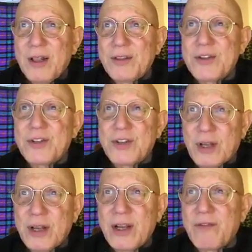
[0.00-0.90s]
the
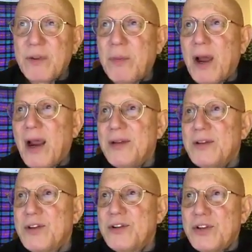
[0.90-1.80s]
stilling of the
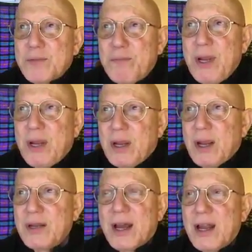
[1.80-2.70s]
mind to just be
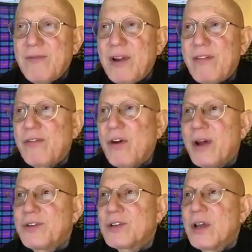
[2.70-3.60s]
and not have any
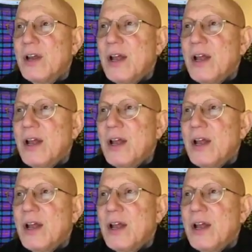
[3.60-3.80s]
thoughts,